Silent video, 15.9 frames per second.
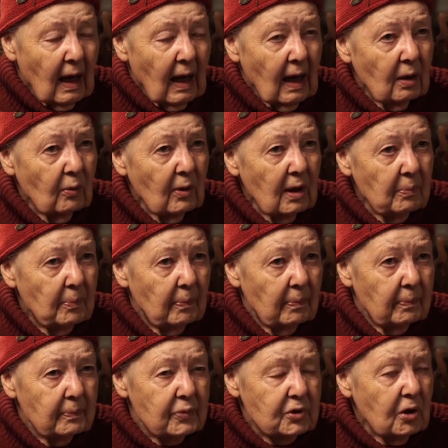and read
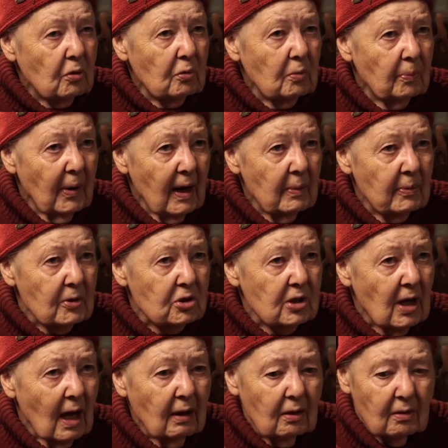student
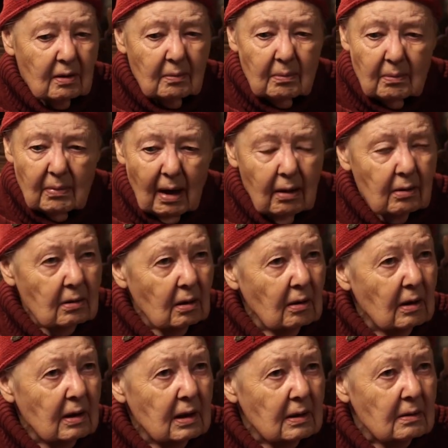papers. I couldn't bear to
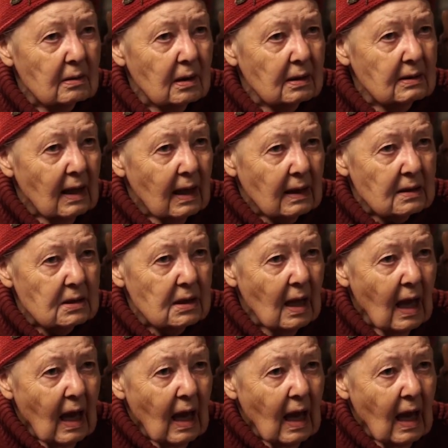look at a text.